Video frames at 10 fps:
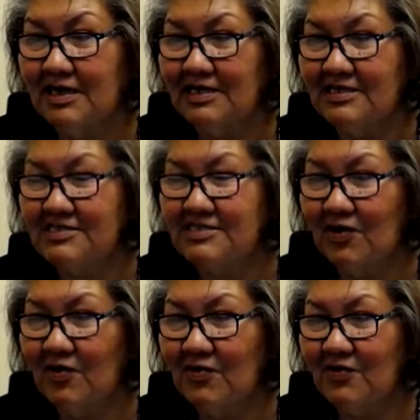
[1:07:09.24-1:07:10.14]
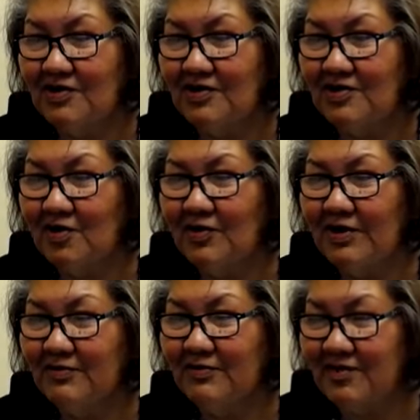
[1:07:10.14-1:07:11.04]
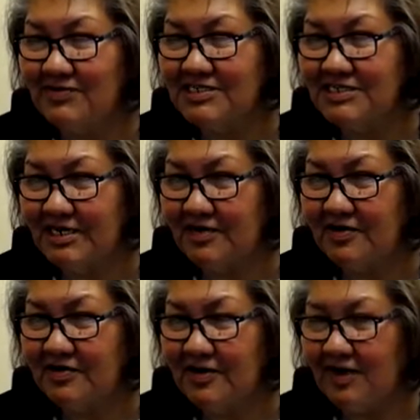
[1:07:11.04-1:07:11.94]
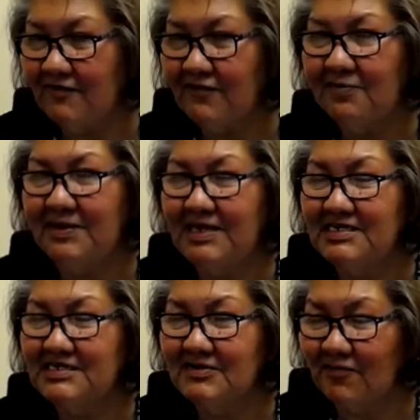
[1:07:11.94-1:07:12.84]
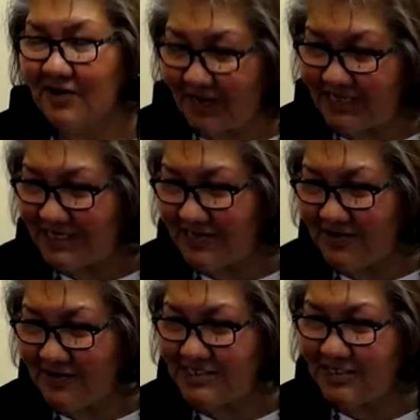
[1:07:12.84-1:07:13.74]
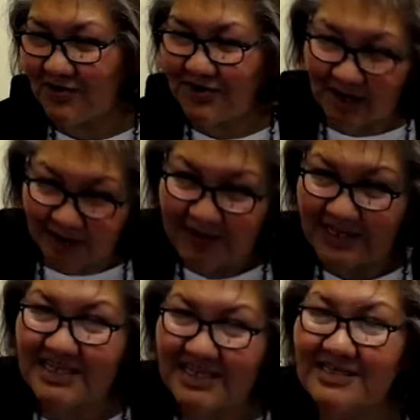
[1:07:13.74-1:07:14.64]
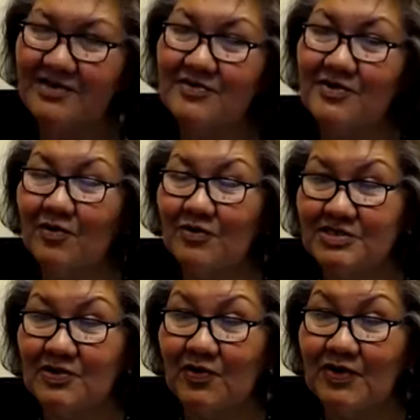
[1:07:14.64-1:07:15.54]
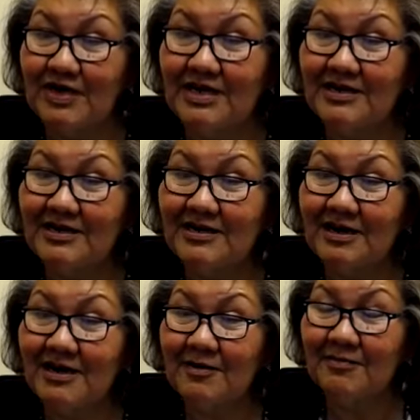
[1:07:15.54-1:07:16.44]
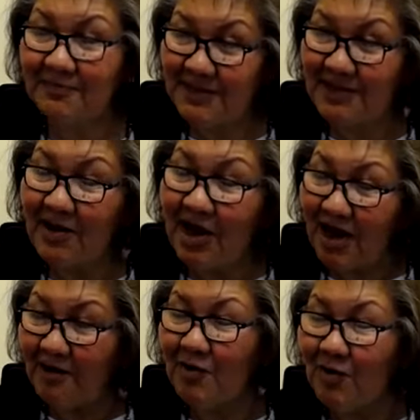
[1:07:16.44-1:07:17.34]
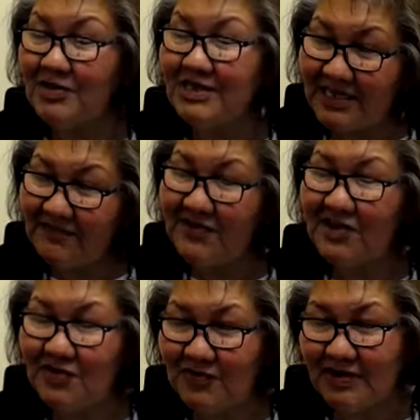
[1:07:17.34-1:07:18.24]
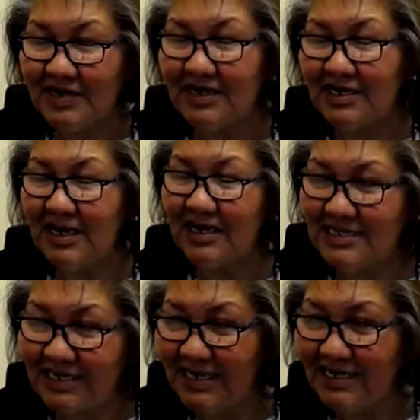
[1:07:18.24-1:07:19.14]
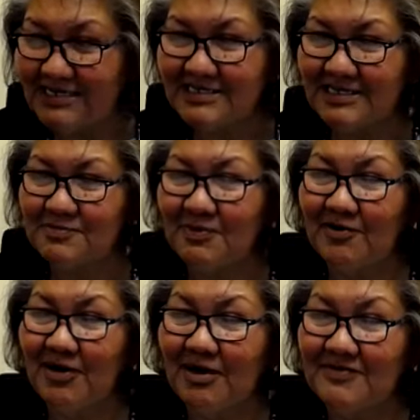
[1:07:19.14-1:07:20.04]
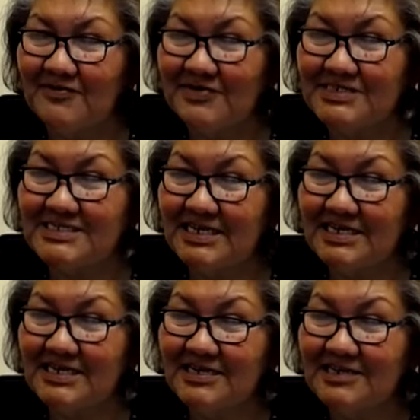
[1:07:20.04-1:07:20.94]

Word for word: and so you know and we don't share every piece of, when i tell you a story i'm not telling you the whole story i might be i'm only giving you a a taste as my grandma would say